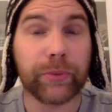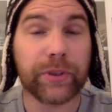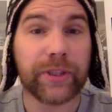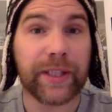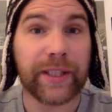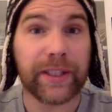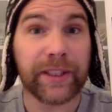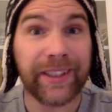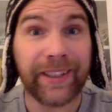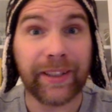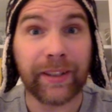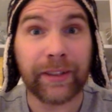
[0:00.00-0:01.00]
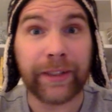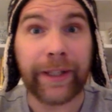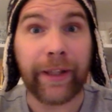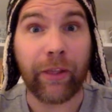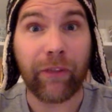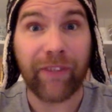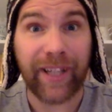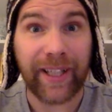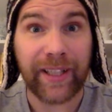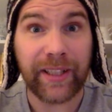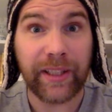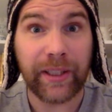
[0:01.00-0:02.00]
take a needle and
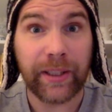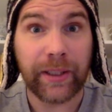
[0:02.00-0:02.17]
thread